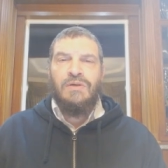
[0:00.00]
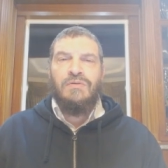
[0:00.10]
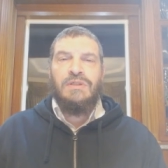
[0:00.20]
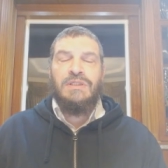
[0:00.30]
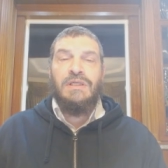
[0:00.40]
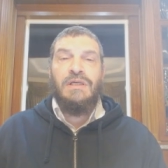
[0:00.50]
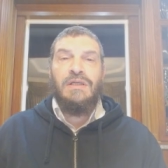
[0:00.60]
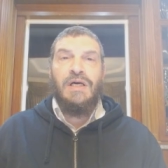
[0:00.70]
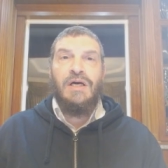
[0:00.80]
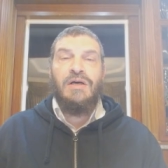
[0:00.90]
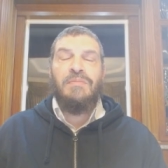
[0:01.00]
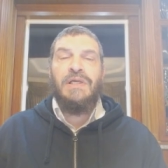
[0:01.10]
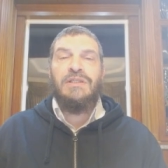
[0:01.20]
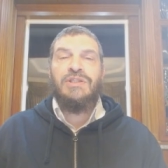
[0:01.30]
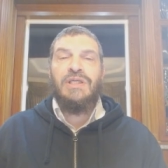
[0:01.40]
We're seeing now
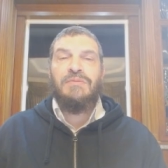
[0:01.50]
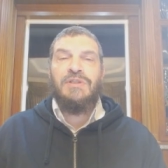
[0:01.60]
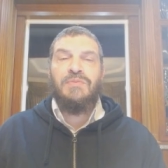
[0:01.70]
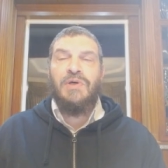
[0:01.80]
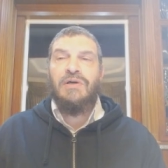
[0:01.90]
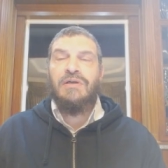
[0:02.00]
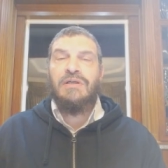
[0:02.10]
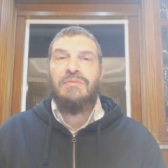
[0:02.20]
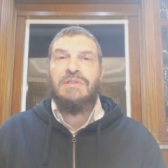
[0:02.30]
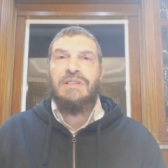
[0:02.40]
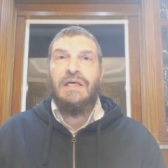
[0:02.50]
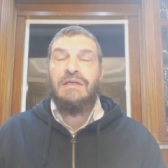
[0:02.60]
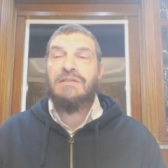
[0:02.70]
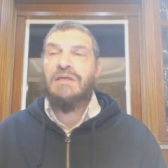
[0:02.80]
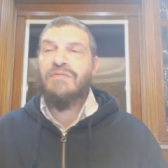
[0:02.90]
Yerushalmi Simplified,
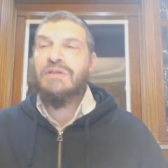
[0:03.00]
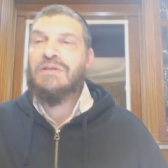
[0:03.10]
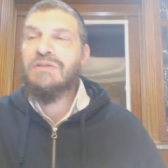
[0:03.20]
Maseches Avodah